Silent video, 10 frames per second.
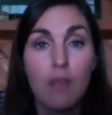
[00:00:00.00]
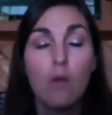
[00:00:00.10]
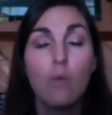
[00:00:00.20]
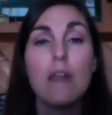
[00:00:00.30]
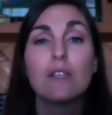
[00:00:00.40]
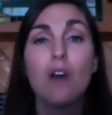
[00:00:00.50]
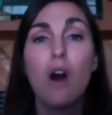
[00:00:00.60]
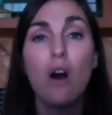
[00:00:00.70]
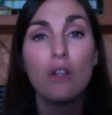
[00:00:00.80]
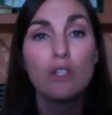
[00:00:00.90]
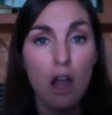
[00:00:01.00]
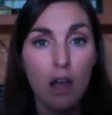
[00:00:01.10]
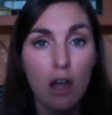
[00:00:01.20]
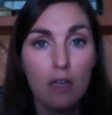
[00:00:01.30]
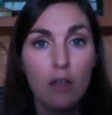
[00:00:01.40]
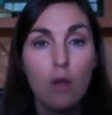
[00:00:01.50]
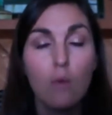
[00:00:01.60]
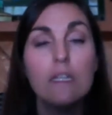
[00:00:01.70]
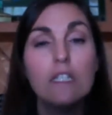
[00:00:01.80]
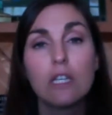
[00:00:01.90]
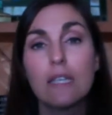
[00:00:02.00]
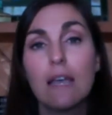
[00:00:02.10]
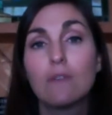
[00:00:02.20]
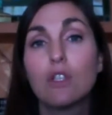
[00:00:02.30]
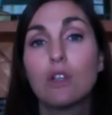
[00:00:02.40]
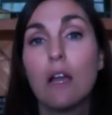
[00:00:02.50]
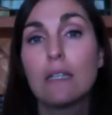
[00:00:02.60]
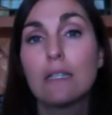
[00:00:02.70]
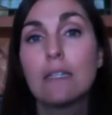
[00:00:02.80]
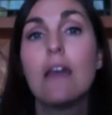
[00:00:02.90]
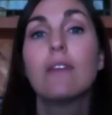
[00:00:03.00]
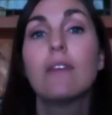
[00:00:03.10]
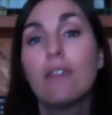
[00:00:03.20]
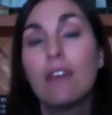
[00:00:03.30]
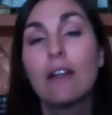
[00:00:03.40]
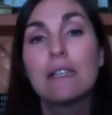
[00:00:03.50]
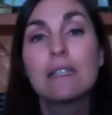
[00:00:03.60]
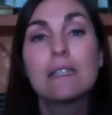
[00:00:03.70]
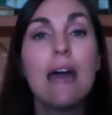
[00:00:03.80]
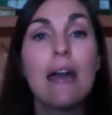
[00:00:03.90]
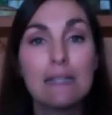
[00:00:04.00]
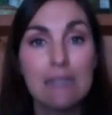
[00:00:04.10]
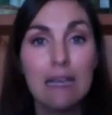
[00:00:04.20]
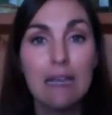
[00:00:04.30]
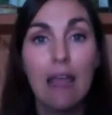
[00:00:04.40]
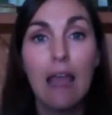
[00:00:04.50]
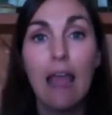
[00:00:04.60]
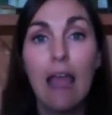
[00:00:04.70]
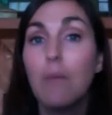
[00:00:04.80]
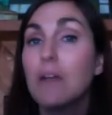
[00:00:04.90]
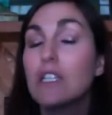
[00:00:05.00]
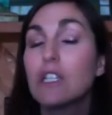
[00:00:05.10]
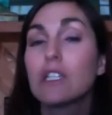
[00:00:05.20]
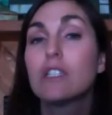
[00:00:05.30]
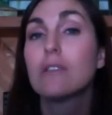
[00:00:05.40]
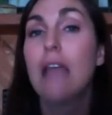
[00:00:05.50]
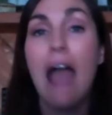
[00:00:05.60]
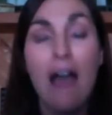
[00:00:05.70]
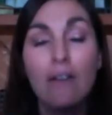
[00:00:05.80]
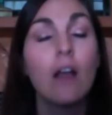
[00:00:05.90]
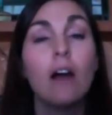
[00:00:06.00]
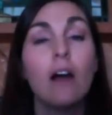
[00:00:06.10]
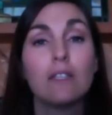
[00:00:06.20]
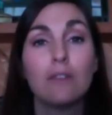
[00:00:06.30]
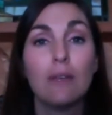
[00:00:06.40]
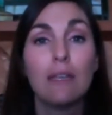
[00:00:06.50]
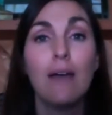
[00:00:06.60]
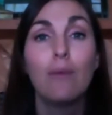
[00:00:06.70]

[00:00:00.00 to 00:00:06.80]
when it's all dark, we just have to trust that there is an exit, and we just haven't gotten to it yet.